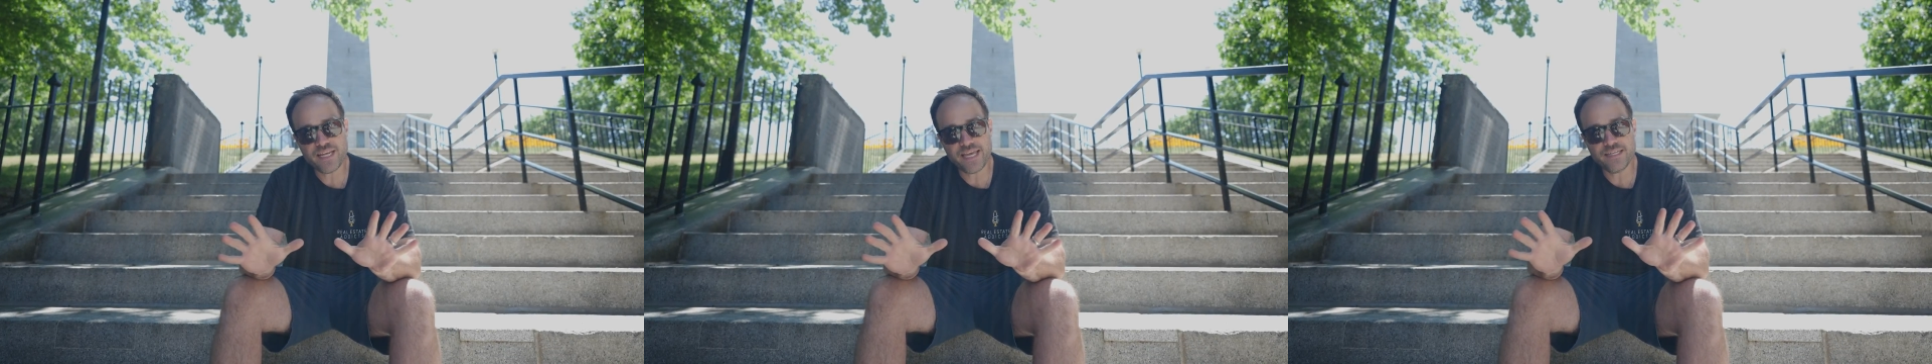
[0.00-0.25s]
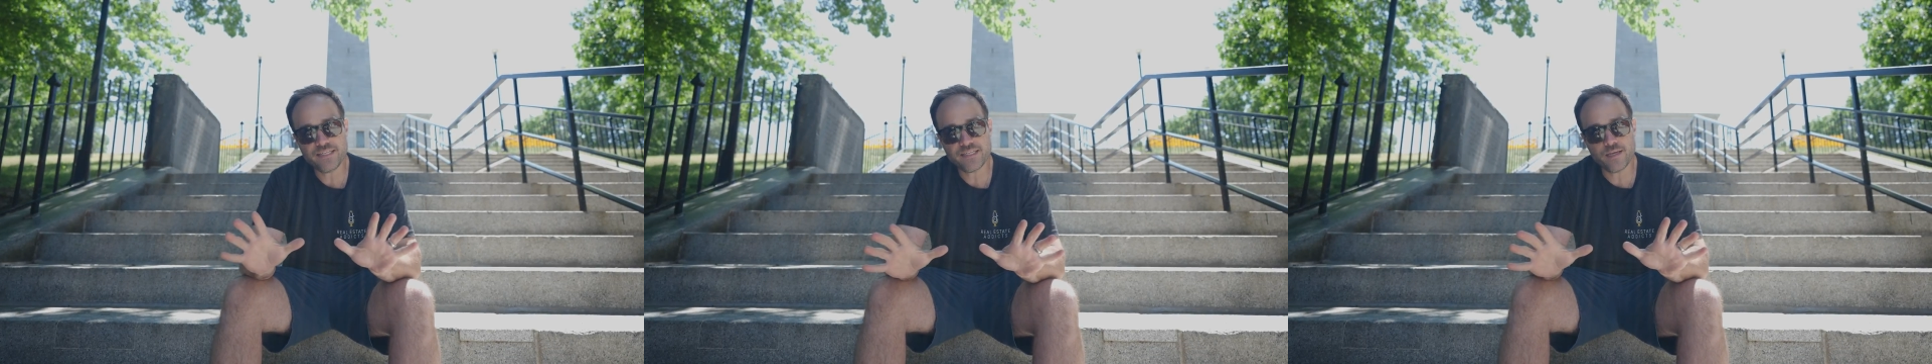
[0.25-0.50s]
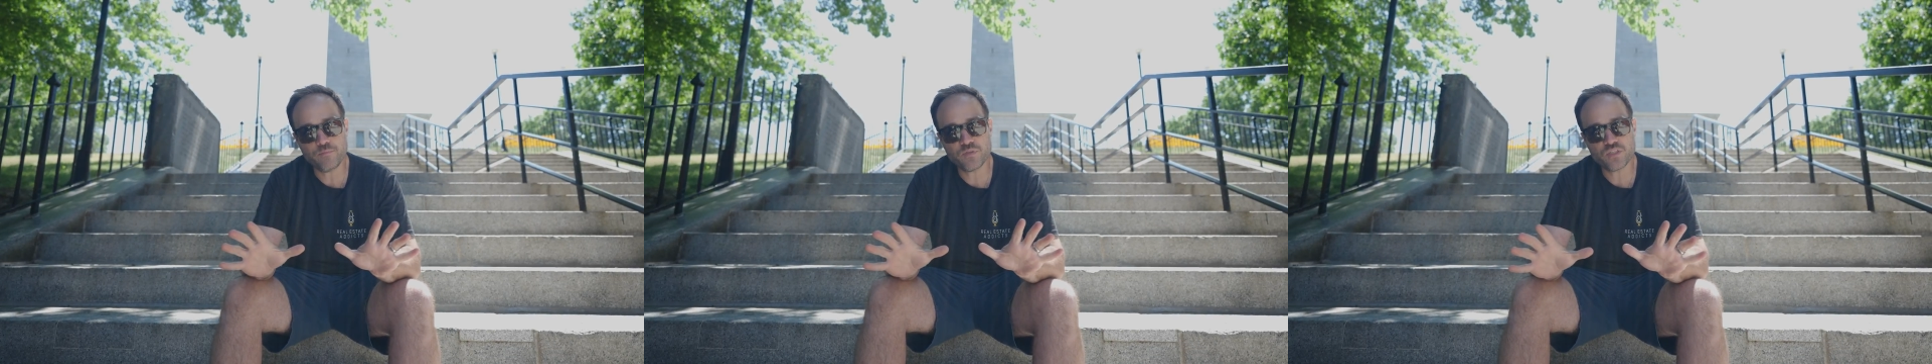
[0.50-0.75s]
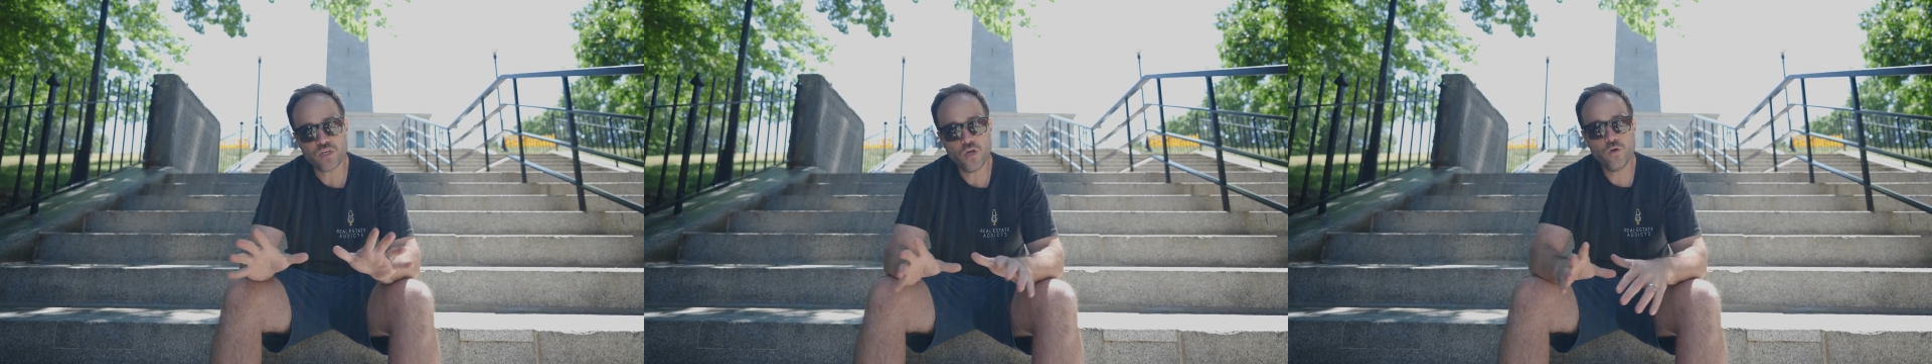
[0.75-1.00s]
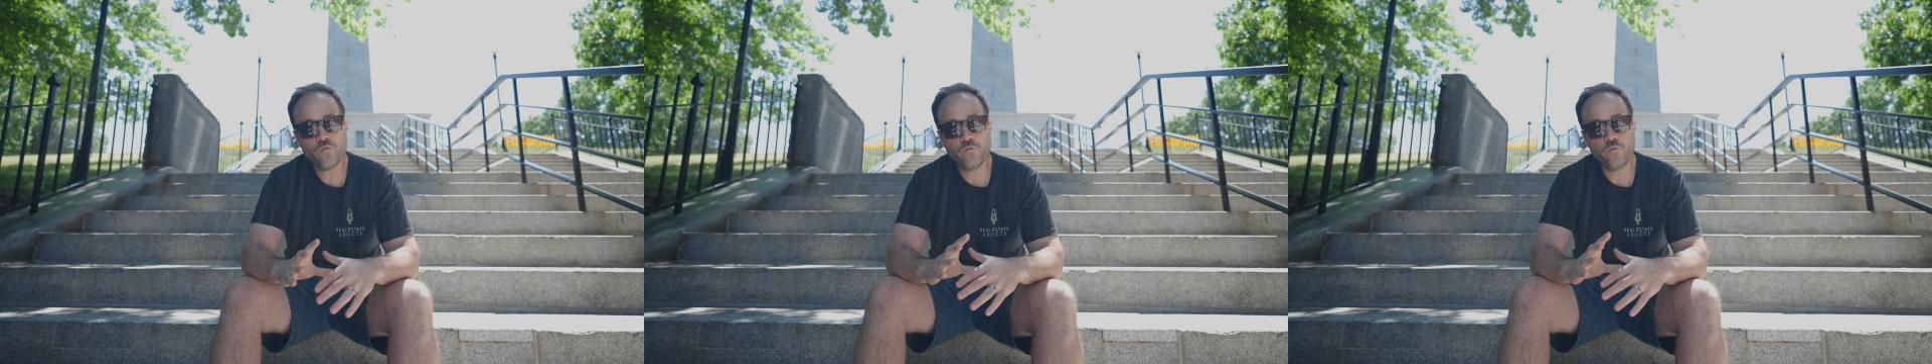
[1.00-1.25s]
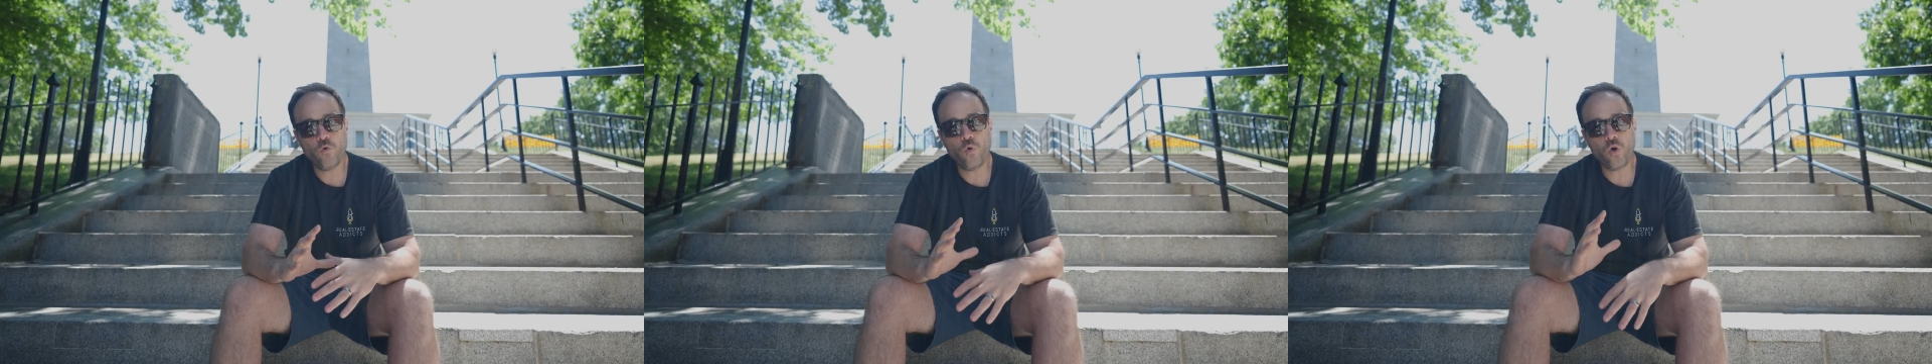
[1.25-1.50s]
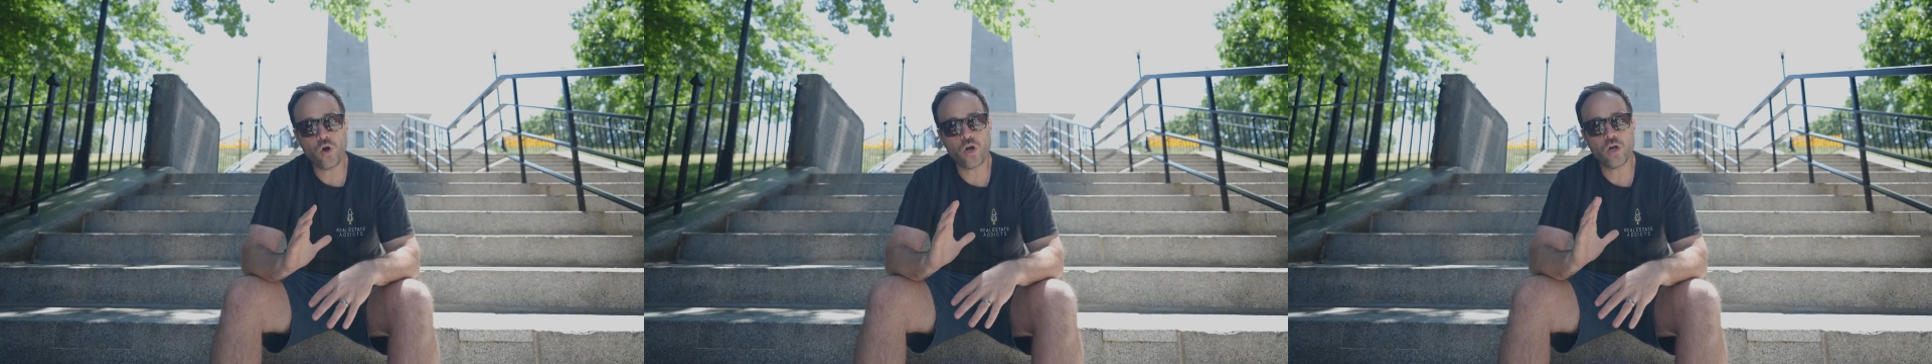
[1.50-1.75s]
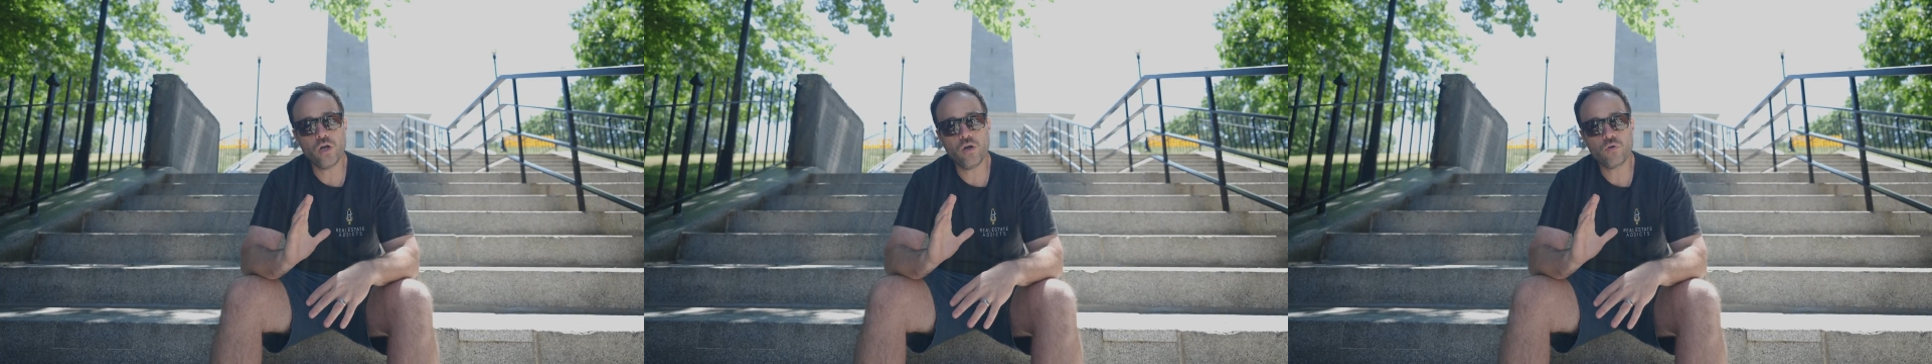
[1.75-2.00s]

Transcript: 10 tips for